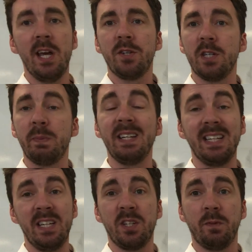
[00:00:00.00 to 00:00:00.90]
so it's a bit
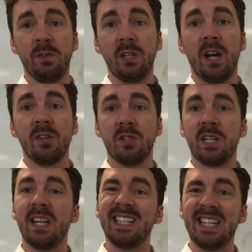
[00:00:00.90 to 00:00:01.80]
easier for you to
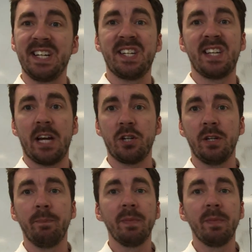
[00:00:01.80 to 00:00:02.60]
understand each section.